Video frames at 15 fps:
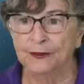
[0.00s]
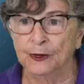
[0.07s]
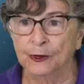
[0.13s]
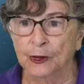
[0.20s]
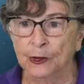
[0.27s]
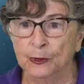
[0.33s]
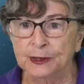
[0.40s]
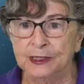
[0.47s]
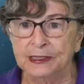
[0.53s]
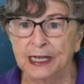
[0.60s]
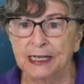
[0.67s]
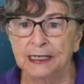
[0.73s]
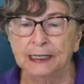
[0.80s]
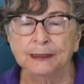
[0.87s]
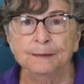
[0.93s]
photo was
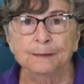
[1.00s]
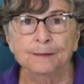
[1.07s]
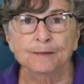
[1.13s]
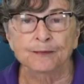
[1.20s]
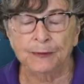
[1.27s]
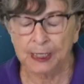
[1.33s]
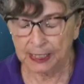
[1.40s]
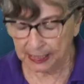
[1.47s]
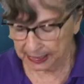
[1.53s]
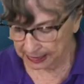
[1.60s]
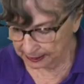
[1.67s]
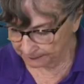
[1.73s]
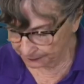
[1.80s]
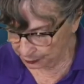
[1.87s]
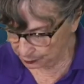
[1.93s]
taken.
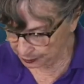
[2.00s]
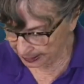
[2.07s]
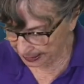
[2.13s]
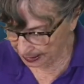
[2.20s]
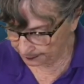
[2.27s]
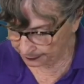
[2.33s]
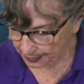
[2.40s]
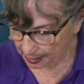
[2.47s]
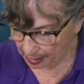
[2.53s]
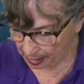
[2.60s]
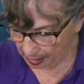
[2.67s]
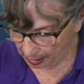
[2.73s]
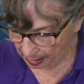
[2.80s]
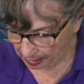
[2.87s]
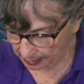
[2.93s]
If you tap
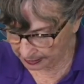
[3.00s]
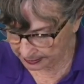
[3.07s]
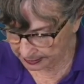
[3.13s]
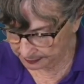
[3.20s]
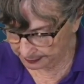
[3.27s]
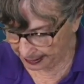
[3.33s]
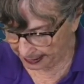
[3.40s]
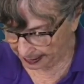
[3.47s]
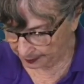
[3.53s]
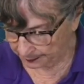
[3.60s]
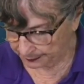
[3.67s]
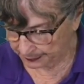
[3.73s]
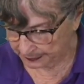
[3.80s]
on the map,